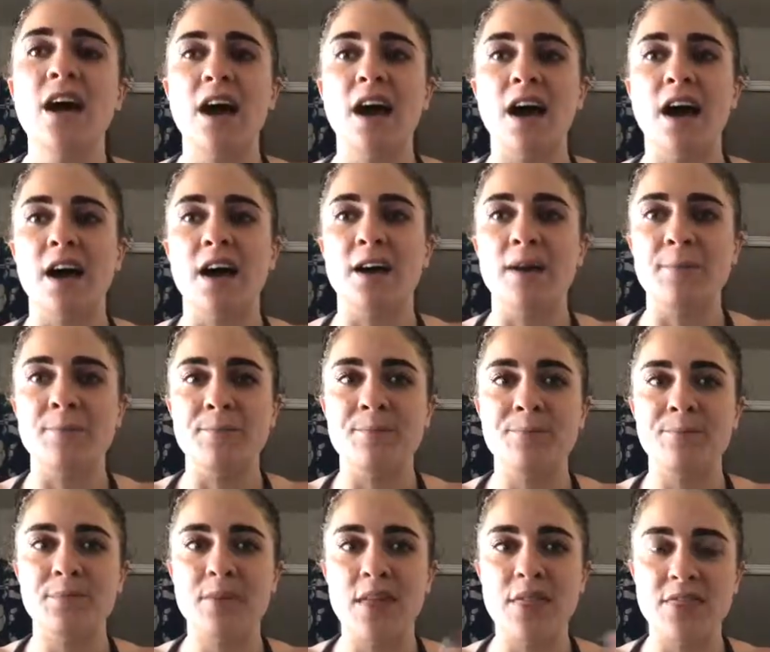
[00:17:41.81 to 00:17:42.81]

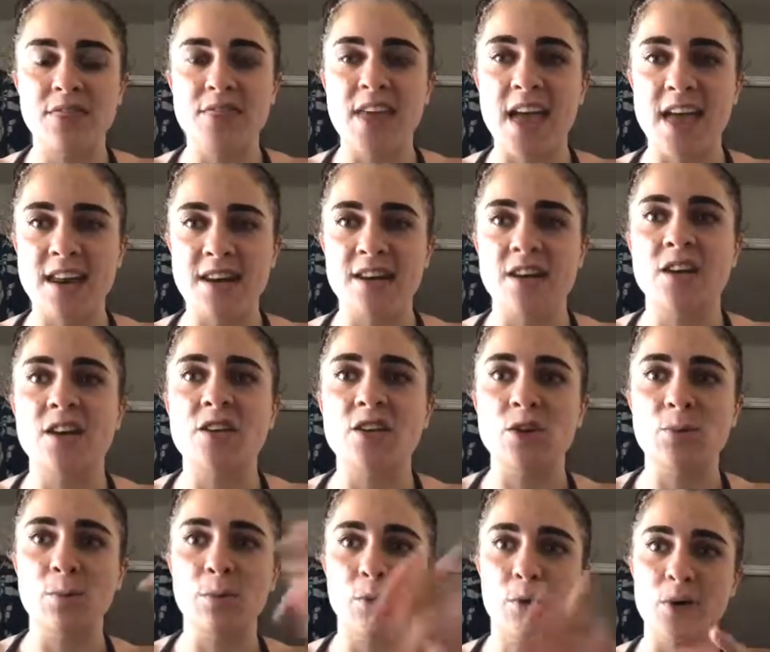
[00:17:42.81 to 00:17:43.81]
then
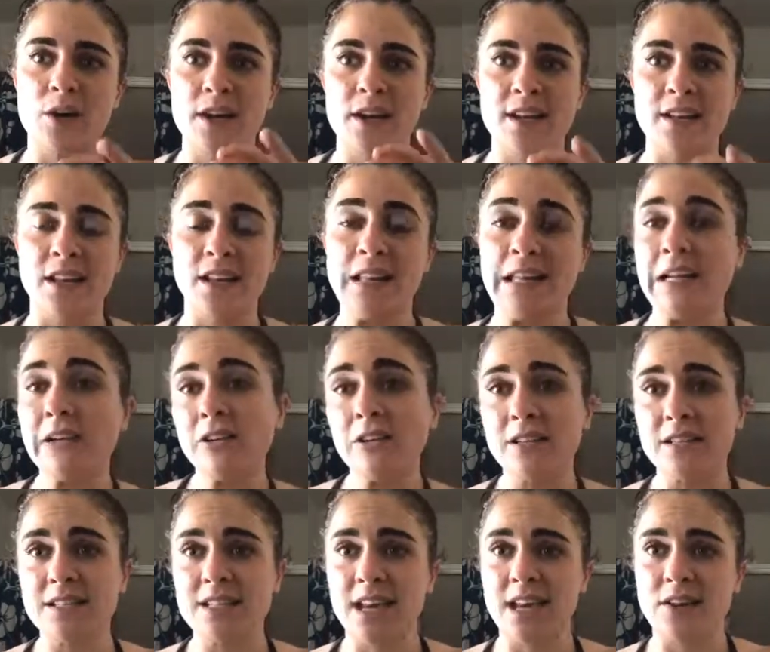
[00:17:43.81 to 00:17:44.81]
you pour it in the little
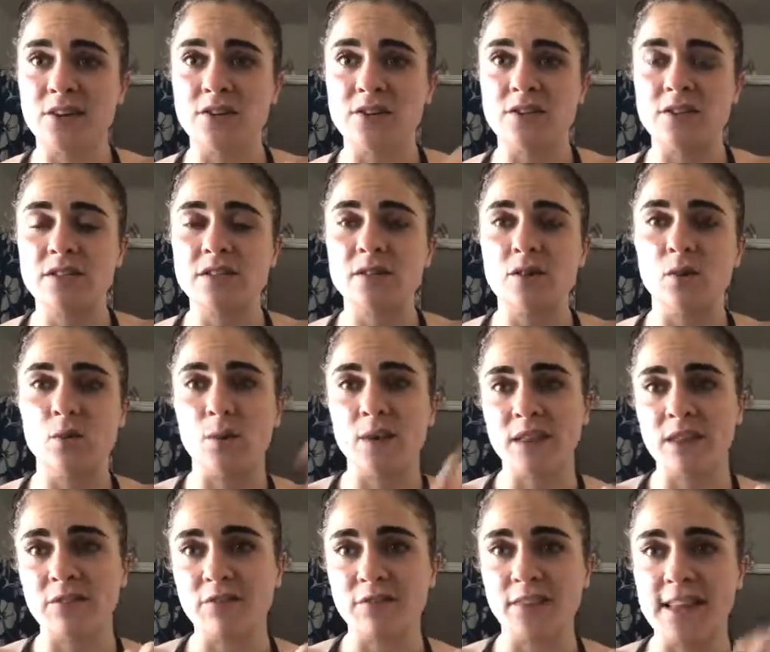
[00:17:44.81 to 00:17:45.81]
containers
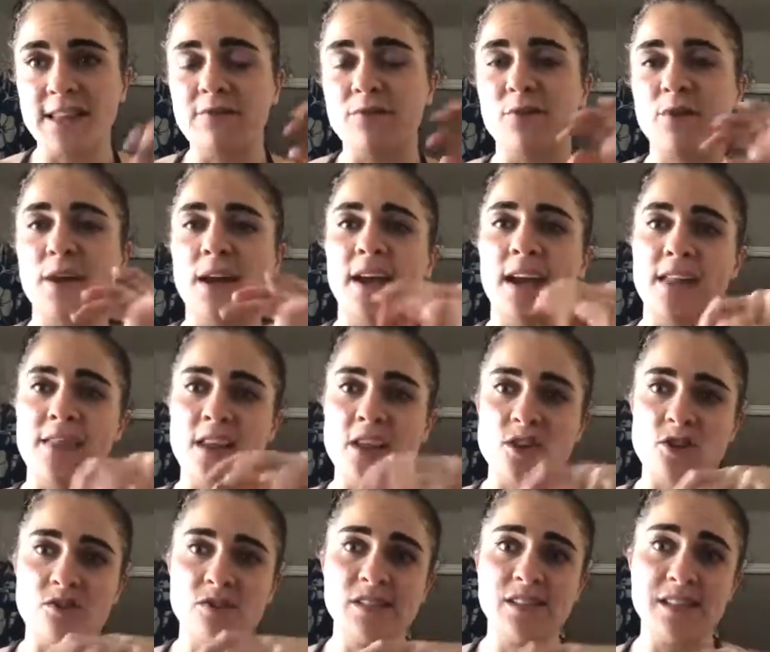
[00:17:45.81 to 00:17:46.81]
with the flavoring, and
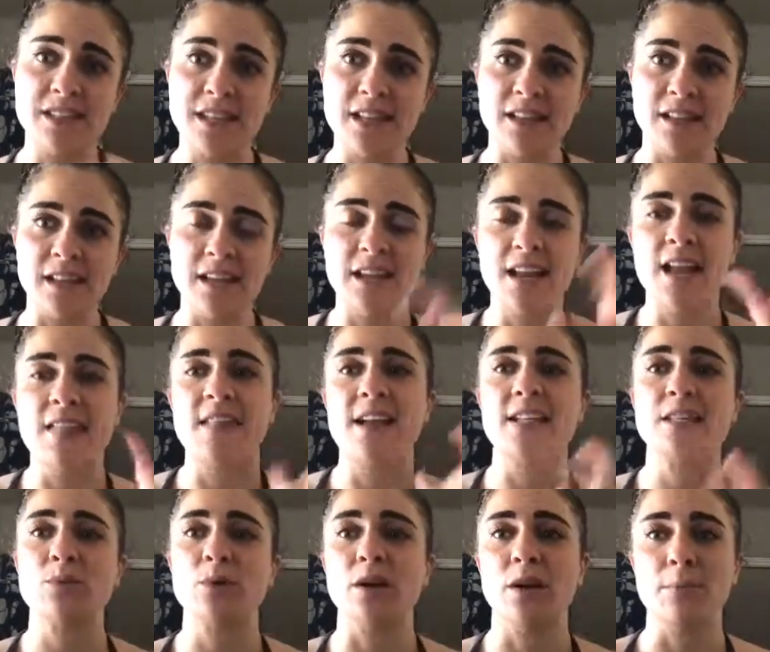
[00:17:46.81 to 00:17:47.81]
then you seal it, and
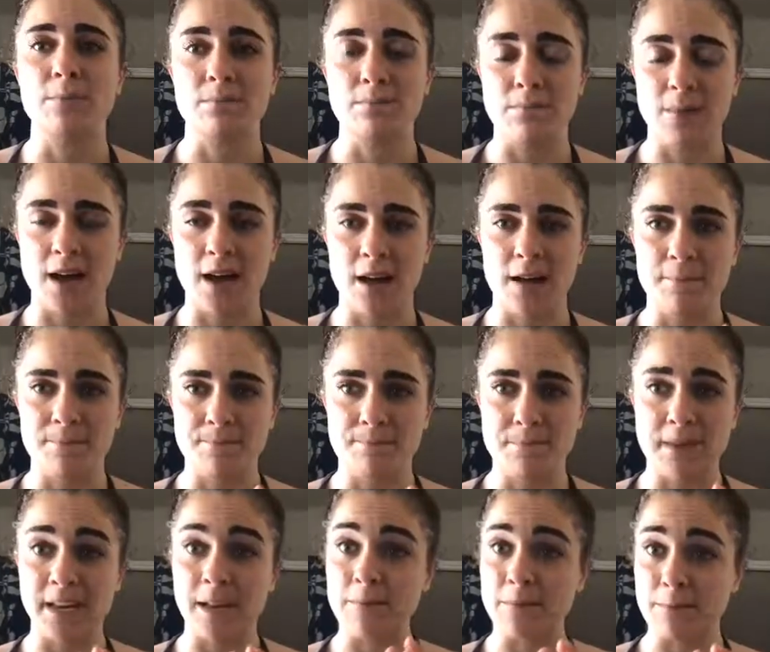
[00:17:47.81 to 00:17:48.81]
that's where it
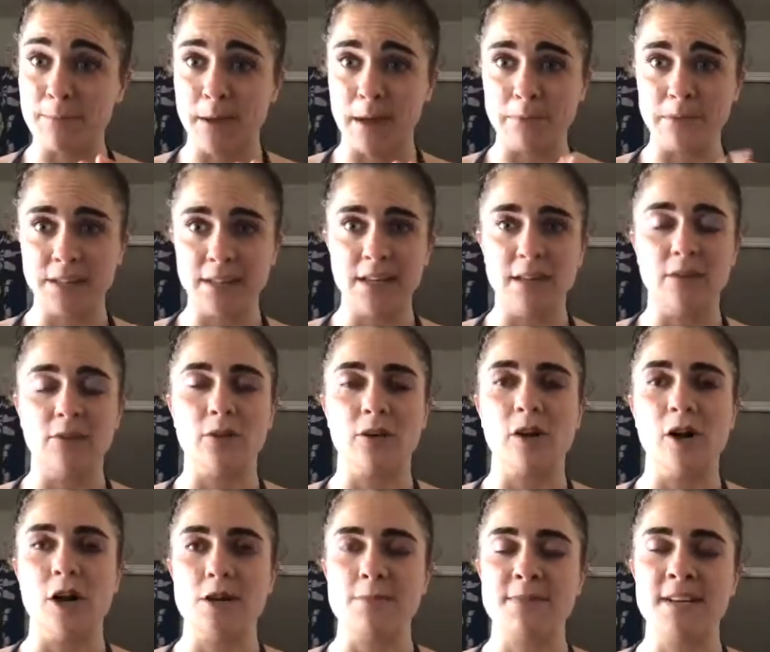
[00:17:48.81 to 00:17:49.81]
becomes bubbly or
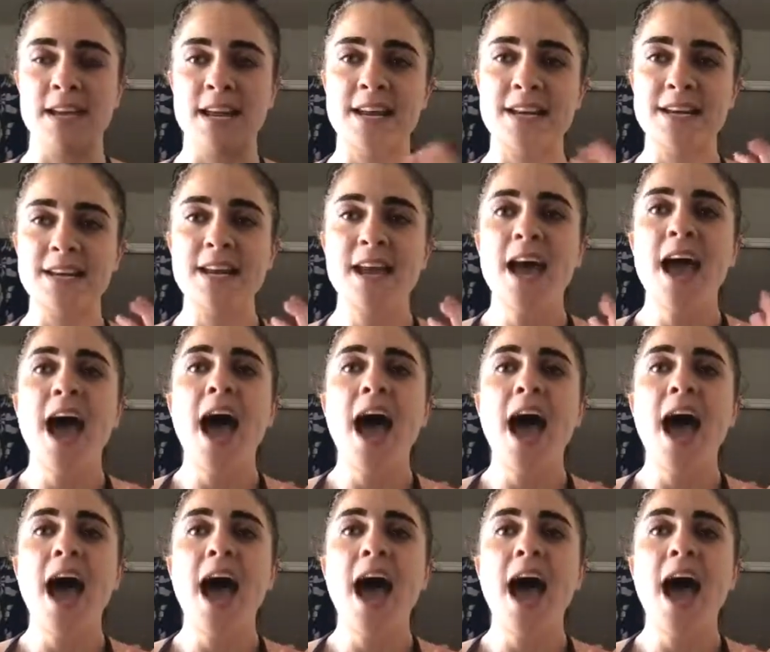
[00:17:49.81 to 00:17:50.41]
carbonated.